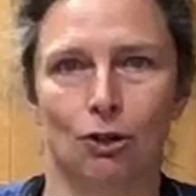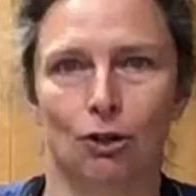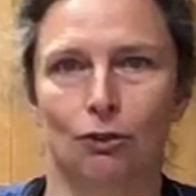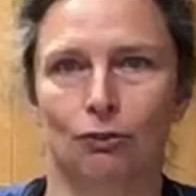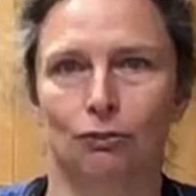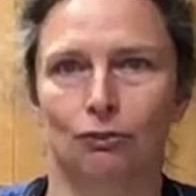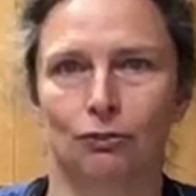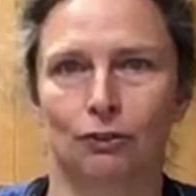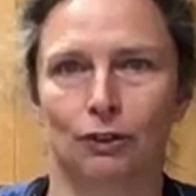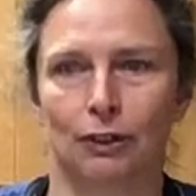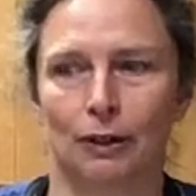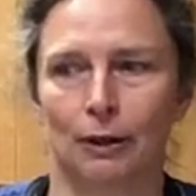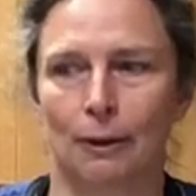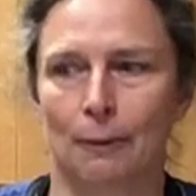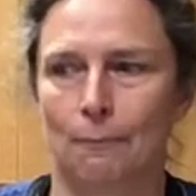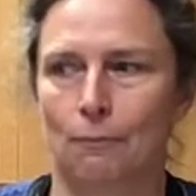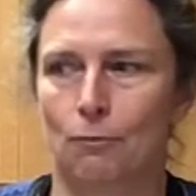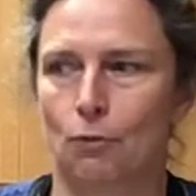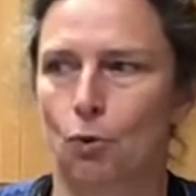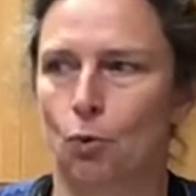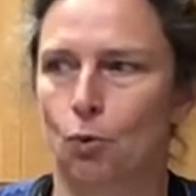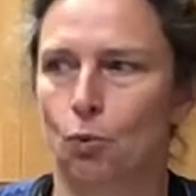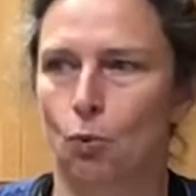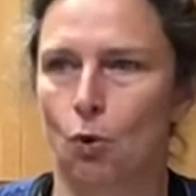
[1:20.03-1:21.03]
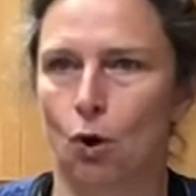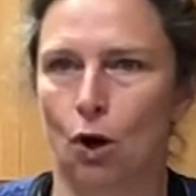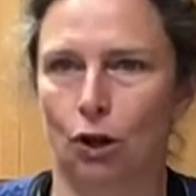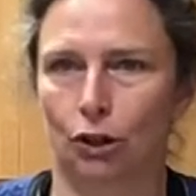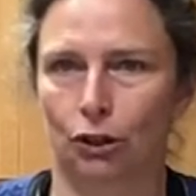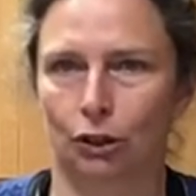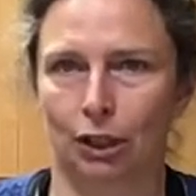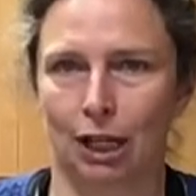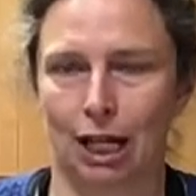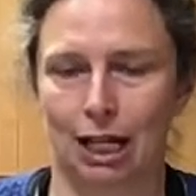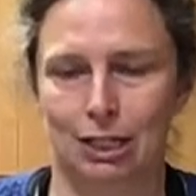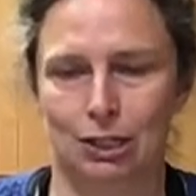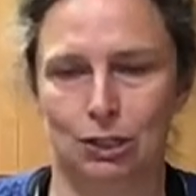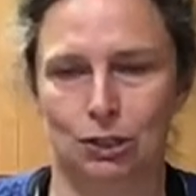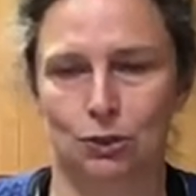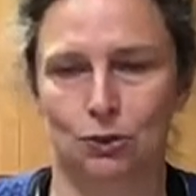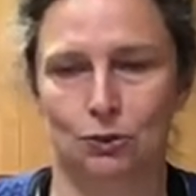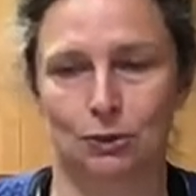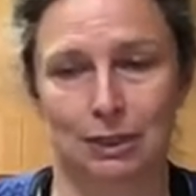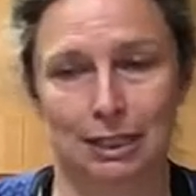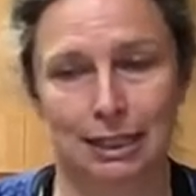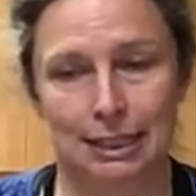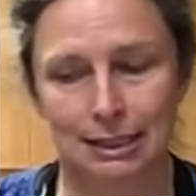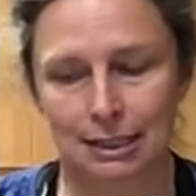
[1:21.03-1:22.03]
of water as you
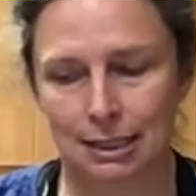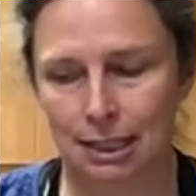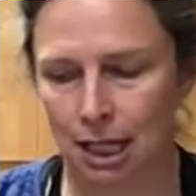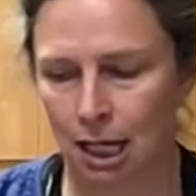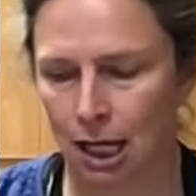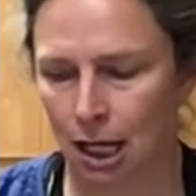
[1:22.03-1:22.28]
need.